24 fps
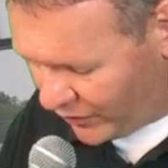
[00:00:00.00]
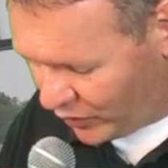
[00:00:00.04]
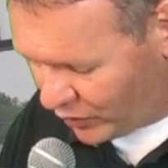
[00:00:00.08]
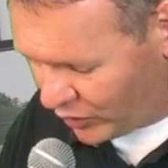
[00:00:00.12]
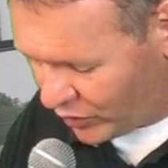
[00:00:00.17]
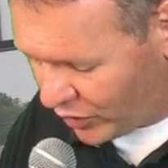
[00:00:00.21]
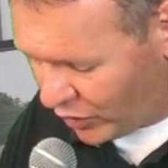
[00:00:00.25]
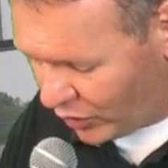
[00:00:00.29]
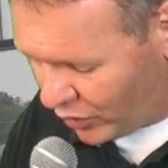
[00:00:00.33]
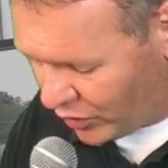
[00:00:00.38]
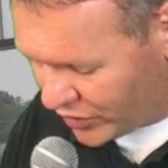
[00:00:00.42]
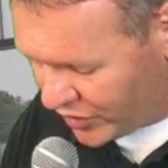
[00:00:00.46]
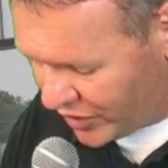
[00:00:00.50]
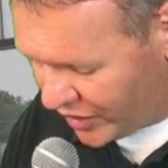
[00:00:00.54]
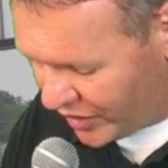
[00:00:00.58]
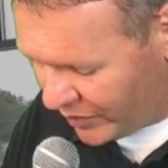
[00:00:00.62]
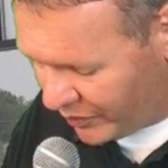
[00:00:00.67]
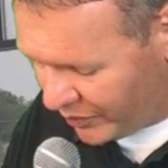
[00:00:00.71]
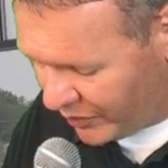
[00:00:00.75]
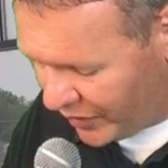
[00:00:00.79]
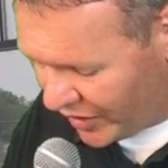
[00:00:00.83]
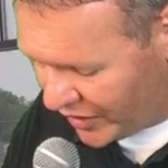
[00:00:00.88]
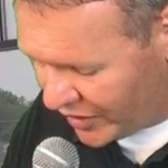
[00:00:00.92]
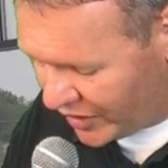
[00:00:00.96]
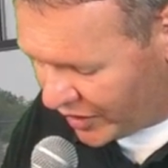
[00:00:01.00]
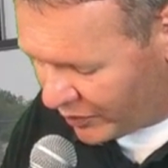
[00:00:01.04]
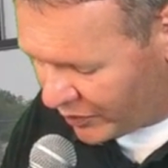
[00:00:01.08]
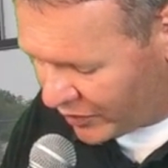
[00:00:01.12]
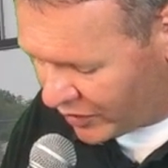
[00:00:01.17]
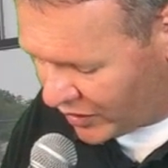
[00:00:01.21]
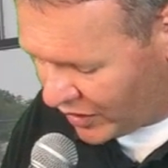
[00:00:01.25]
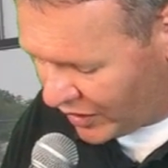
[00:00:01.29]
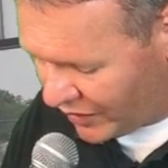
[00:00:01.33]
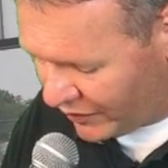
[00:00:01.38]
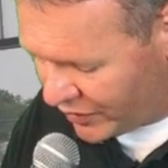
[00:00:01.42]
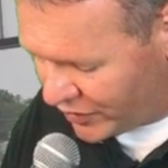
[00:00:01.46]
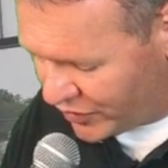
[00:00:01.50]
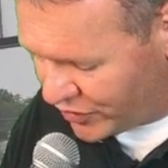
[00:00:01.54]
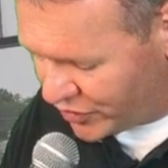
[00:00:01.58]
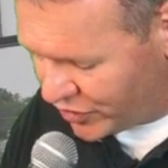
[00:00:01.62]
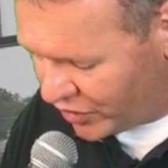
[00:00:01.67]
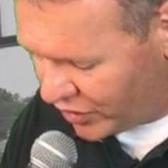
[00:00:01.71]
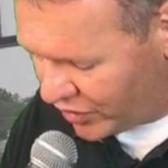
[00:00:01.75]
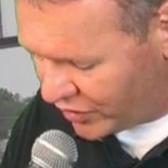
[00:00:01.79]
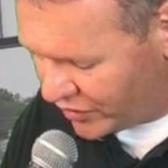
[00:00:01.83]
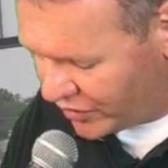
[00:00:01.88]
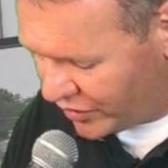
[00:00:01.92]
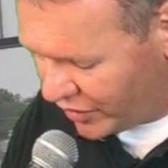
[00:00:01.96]
Field goal attempt by number 11,
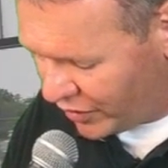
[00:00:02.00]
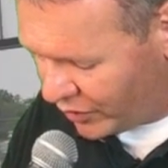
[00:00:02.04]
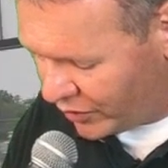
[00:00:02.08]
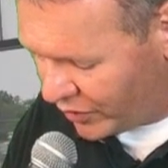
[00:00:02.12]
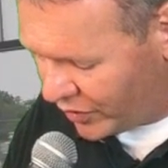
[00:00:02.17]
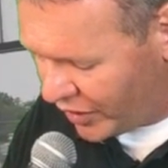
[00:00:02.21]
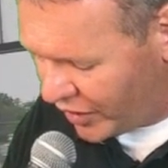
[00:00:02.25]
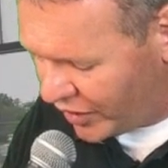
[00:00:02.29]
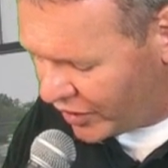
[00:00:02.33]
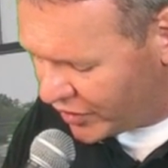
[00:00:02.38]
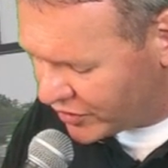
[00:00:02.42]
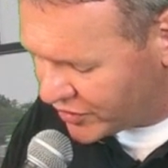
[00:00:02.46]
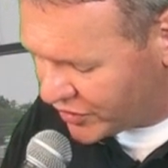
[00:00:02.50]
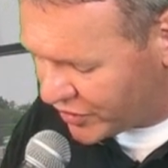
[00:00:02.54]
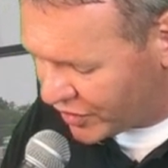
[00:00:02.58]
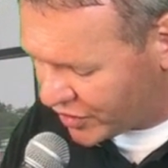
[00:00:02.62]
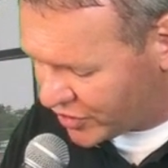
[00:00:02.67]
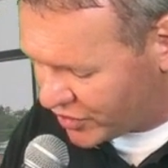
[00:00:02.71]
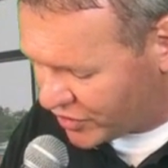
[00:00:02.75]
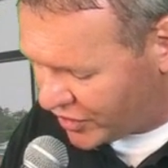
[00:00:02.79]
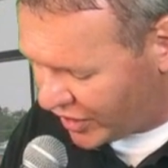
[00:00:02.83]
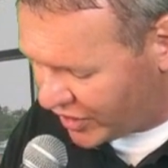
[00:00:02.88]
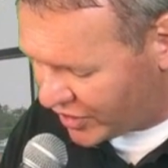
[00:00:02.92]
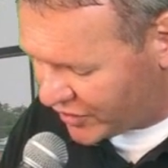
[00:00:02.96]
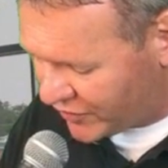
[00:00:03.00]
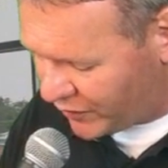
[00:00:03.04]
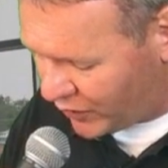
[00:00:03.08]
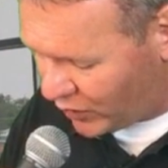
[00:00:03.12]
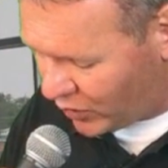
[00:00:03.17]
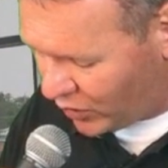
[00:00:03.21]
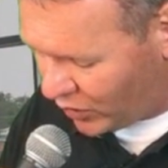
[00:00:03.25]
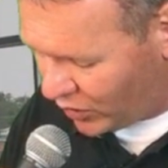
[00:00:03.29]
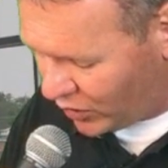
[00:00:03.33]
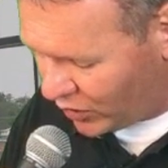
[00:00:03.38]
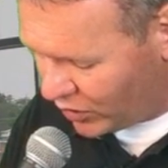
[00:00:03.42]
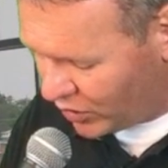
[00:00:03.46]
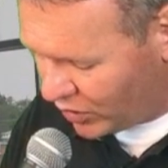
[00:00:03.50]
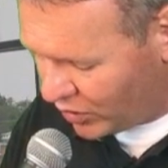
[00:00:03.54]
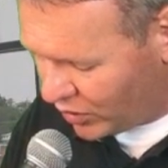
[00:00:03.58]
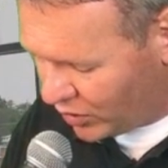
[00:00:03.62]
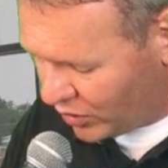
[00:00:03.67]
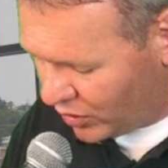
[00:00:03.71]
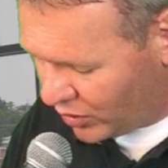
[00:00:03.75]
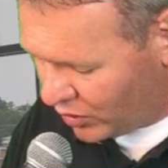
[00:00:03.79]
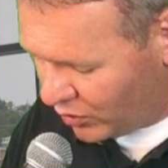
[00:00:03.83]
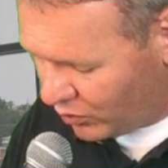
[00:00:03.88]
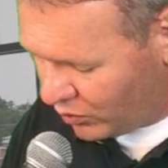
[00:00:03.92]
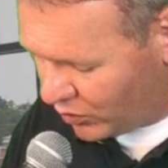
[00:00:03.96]
John Doe, is successful.
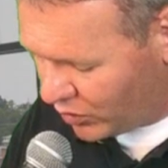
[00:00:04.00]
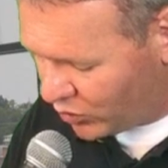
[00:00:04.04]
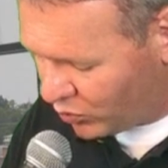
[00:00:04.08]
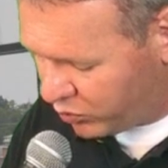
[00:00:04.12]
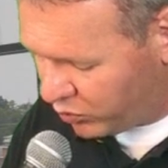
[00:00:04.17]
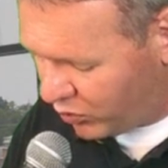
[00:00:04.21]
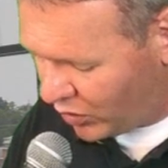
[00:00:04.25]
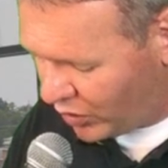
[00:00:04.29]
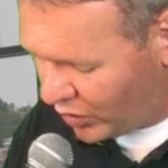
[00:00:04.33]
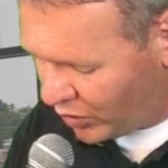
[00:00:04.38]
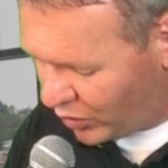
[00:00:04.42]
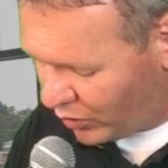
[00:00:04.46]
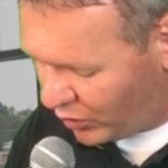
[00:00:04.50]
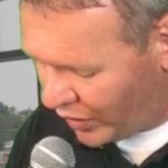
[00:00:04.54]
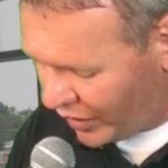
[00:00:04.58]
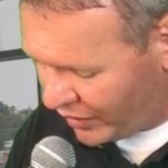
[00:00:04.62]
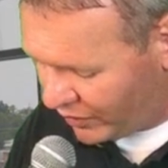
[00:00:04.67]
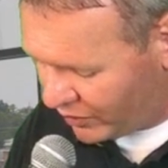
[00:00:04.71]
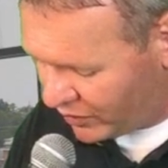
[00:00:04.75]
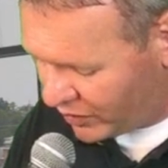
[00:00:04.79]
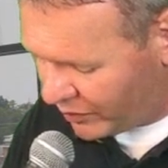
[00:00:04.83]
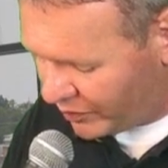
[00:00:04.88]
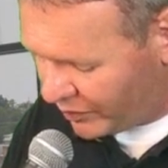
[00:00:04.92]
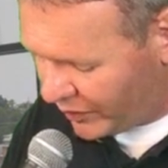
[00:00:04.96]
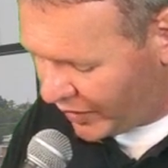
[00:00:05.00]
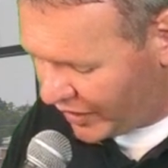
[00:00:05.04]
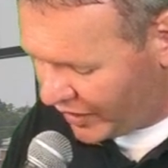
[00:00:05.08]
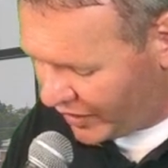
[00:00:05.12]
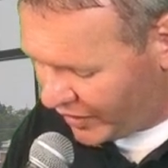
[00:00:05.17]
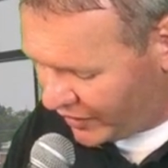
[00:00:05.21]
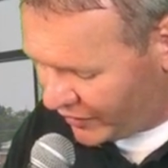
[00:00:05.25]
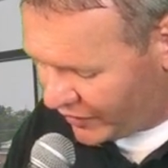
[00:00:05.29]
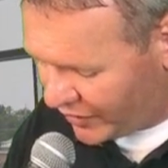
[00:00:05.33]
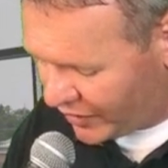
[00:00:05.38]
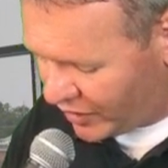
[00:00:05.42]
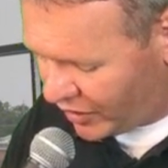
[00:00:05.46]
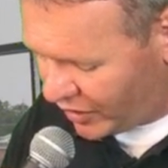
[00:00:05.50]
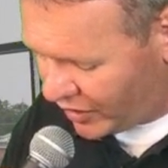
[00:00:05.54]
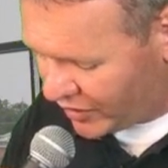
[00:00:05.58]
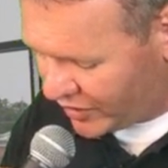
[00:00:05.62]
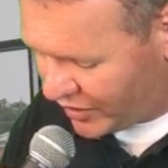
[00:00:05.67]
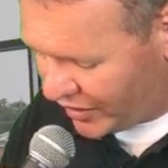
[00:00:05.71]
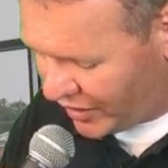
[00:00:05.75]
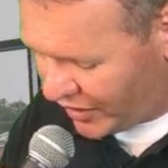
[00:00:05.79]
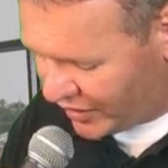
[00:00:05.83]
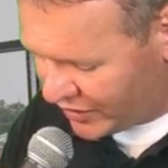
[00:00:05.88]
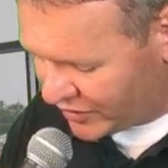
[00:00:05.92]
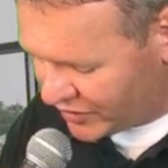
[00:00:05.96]
With 108 remaining in the
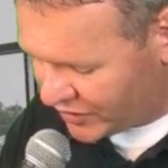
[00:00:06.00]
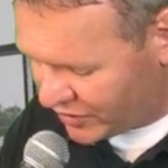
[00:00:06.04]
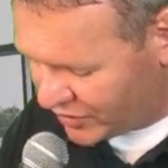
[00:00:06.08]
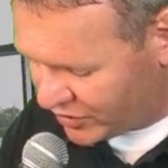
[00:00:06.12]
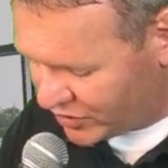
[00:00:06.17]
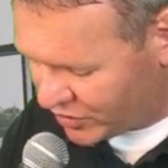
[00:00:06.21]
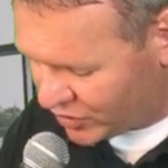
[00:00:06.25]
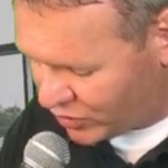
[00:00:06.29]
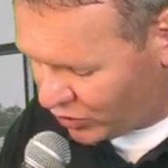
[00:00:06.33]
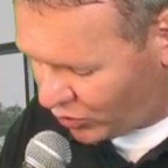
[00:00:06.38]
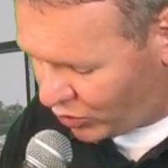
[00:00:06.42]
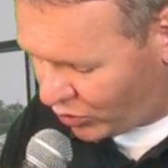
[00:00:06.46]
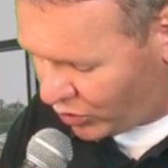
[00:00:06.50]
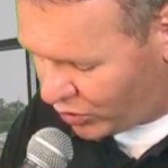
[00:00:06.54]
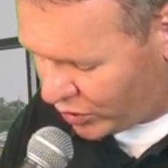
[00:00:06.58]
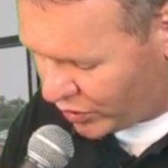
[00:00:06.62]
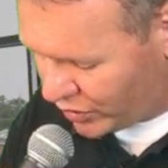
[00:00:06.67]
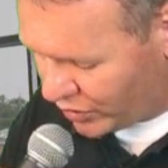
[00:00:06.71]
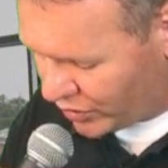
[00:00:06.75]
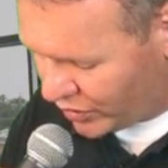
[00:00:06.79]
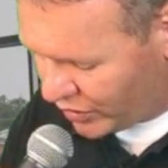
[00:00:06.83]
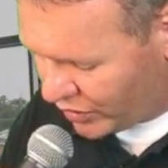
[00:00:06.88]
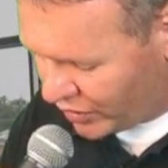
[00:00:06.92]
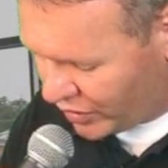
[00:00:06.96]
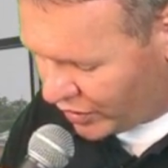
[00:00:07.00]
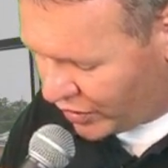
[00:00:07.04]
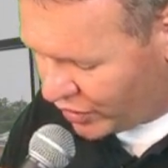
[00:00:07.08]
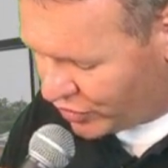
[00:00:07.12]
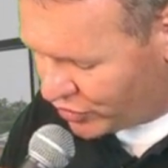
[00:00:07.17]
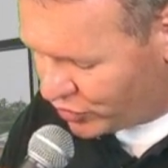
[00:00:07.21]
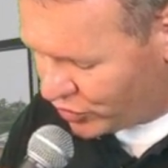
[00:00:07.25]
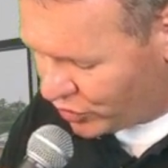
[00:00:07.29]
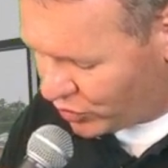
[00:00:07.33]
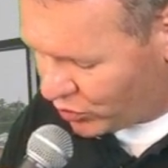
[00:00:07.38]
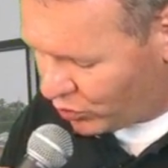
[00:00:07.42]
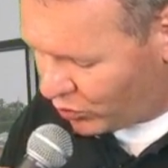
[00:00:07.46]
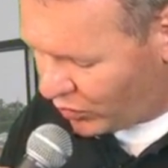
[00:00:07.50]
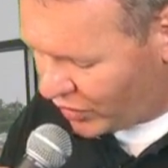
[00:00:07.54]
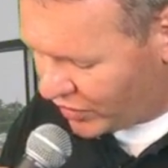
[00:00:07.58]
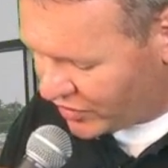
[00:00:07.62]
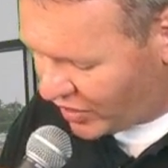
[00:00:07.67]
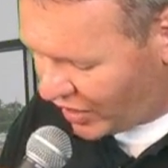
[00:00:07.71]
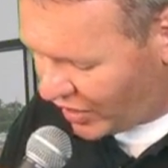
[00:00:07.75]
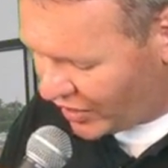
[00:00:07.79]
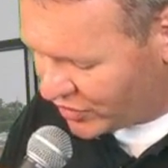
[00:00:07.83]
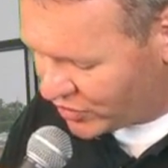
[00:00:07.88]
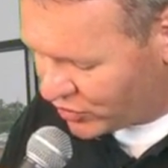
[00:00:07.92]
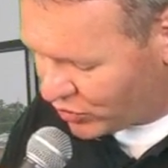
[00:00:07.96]
contest, the score is your
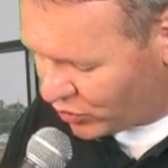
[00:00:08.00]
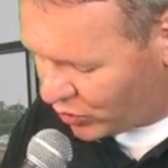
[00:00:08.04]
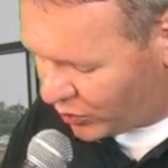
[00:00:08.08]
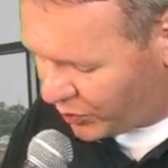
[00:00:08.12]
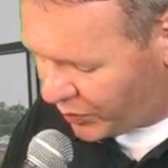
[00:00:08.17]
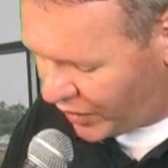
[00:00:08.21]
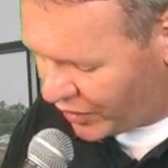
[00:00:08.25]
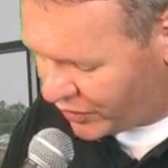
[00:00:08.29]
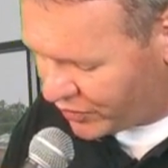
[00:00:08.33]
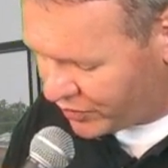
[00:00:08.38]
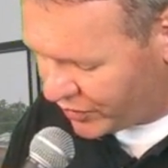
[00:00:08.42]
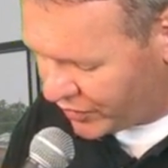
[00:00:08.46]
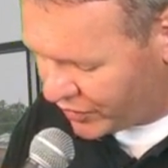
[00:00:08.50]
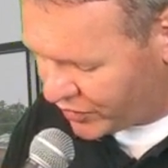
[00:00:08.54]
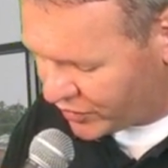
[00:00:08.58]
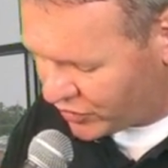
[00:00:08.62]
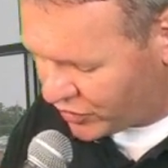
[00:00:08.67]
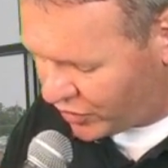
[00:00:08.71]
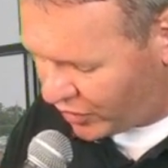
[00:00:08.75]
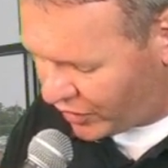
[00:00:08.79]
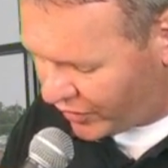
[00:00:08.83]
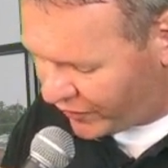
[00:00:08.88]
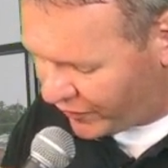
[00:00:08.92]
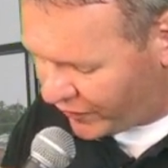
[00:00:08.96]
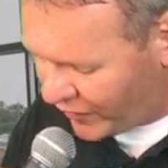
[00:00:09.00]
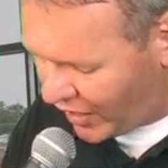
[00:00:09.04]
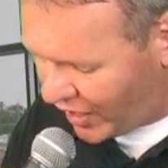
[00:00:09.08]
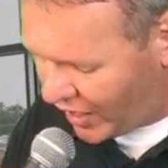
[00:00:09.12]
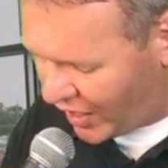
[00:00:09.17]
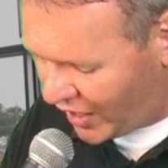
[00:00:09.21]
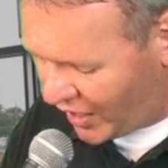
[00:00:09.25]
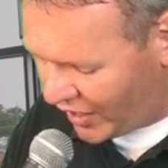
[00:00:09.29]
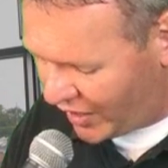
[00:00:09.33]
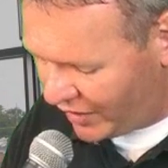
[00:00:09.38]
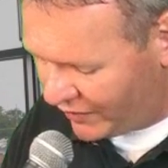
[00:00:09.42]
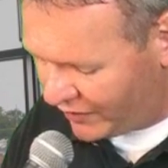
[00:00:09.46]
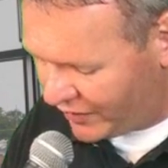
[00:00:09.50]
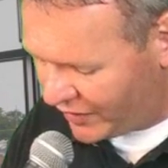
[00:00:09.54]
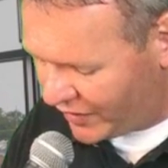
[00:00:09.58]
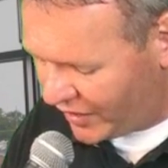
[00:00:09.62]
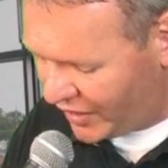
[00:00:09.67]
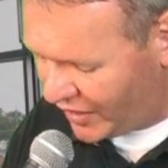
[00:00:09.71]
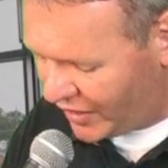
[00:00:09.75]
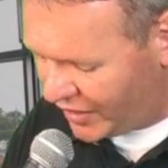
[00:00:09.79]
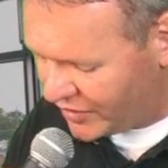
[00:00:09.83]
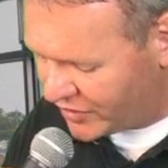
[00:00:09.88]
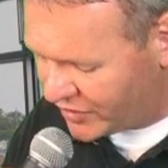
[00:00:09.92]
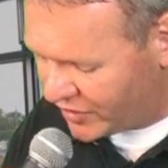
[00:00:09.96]
West High School Patriots 35 and
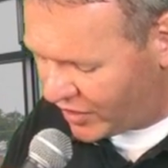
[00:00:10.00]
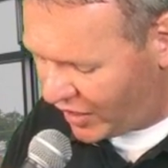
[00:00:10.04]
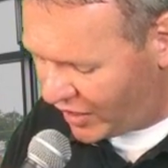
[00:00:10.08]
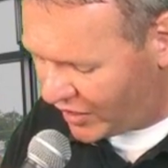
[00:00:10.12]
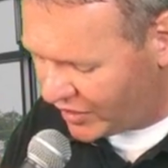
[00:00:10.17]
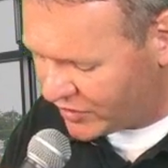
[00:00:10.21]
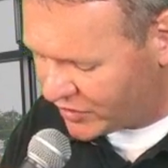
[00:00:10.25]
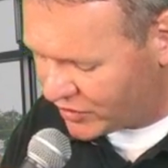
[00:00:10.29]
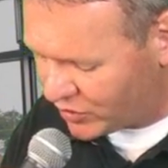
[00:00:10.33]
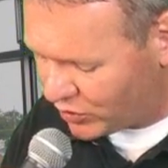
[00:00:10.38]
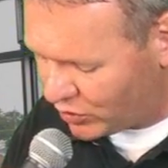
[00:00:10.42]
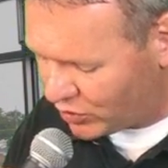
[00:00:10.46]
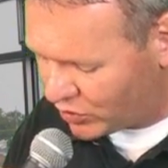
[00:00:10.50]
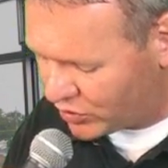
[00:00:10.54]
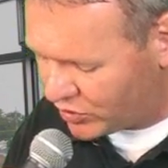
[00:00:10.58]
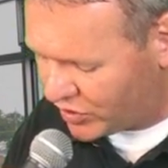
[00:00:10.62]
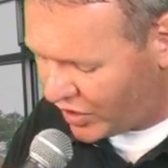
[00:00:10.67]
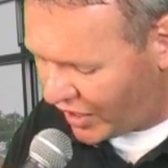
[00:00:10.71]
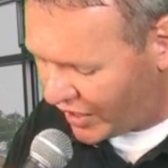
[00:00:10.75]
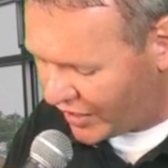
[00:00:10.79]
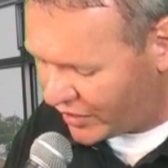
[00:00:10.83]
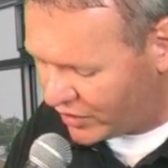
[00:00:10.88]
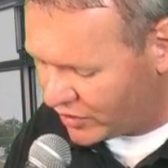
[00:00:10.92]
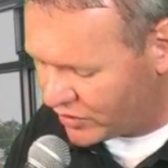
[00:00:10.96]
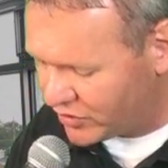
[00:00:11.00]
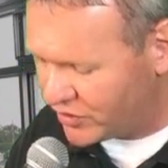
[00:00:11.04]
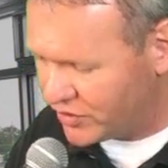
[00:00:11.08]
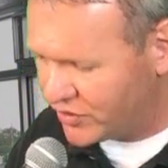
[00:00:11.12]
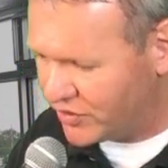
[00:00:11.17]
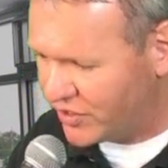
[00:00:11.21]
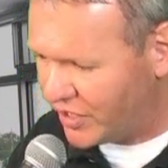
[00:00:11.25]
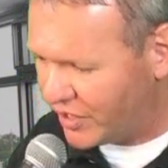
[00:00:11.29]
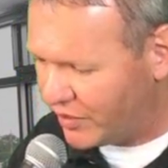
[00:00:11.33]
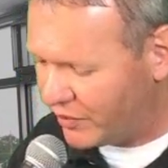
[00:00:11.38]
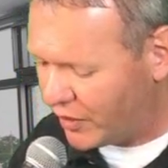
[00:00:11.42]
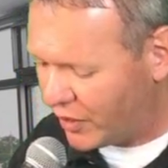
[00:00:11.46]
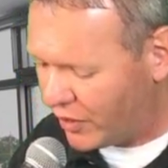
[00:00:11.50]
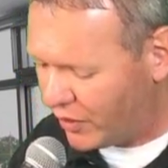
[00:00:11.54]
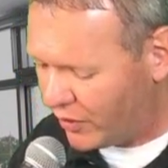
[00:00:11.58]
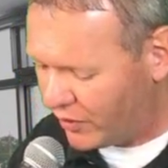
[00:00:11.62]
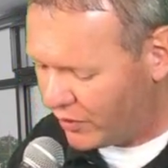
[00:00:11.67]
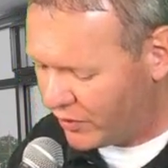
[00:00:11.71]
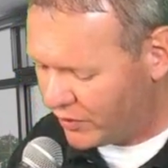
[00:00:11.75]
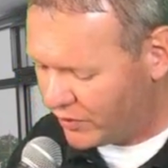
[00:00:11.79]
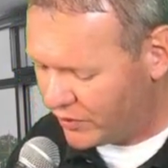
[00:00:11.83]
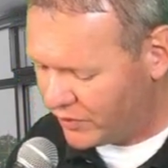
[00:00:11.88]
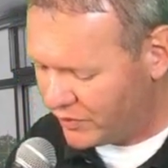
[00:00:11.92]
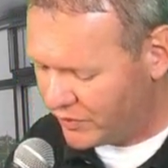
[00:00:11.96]
the East High School Tigers
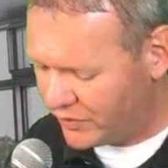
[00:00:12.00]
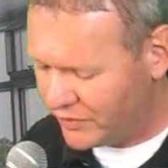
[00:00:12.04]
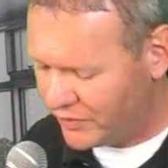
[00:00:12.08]
0.